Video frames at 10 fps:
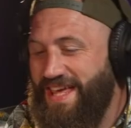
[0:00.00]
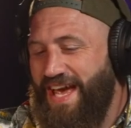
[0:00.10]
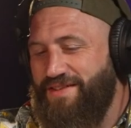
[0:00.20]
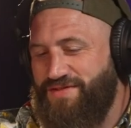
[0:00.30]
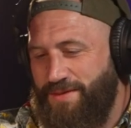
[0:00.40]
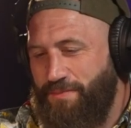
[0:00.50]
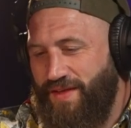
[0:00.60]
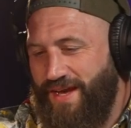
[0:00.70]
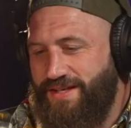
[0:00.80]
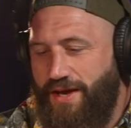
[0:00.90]
gave
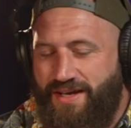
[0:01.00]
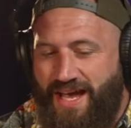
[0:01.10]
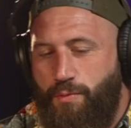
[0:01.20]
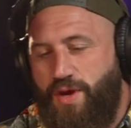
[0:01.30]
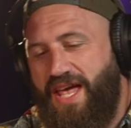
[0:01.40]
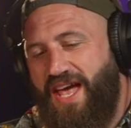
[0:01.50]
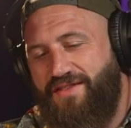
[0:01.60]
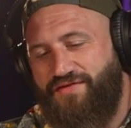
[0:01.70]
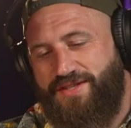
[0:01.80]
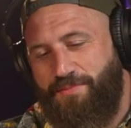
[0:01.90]
something. Gave okay, some we things.
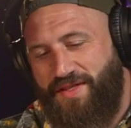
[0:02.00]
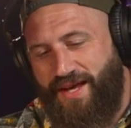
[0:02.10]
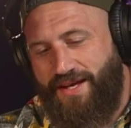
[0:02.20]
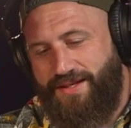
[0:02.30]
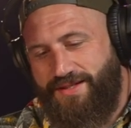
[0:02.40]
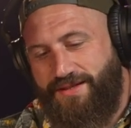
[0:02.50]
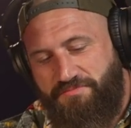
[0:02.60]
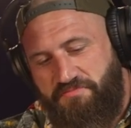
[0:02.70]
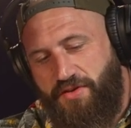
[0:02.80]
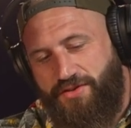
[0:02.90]
gave some things.
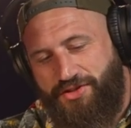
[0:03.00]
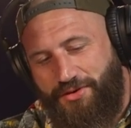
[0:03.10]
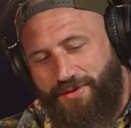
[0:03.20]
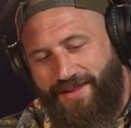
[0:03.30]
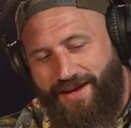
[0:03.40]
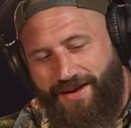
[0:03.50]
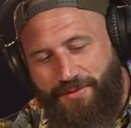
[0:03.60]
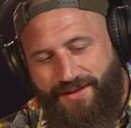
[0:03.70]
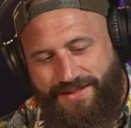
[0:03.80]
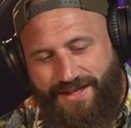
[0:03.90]
Not sure what they are
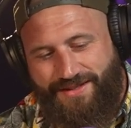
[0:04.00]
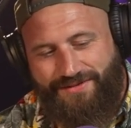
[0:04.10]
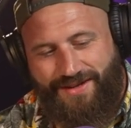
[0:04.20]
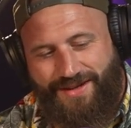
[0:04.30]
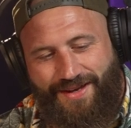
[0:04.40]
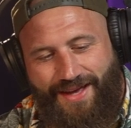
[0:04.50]
by the sounds of it.